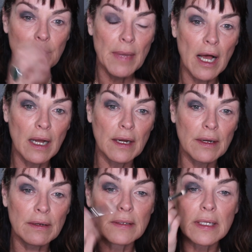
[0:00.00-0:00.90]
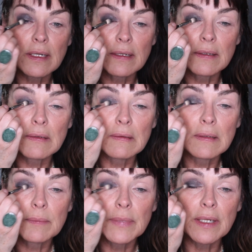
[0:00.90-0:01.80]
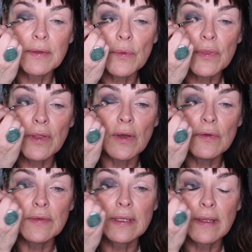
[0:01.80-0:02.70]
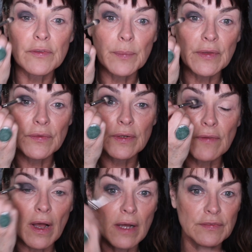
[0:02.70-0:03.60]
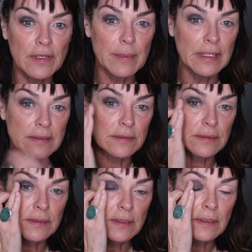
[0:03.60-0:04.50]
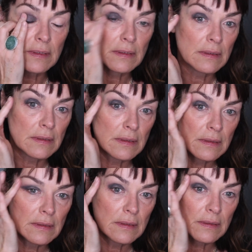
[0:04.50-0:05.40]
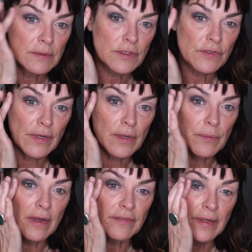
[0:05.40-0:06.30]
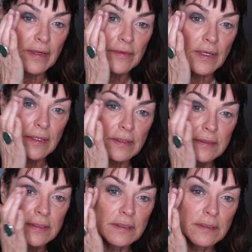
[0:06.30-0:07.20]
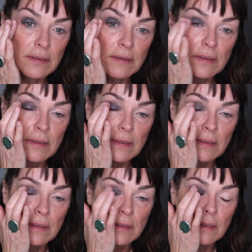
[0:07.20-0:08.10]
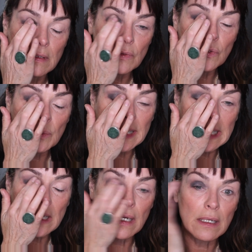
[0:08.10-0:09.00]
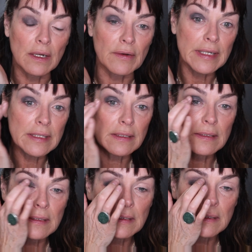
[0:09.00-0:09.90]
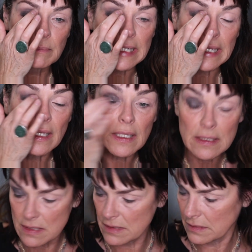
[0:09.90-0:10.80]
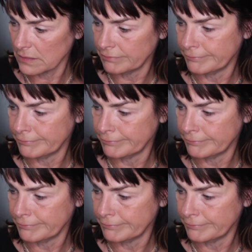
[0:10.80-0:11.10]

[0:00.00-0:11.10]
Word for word: I'm a hugger, I know. But I know with COVID, that's been sort of off limits, which is very rough on us huggers. Who am I going to hug, right? My kids?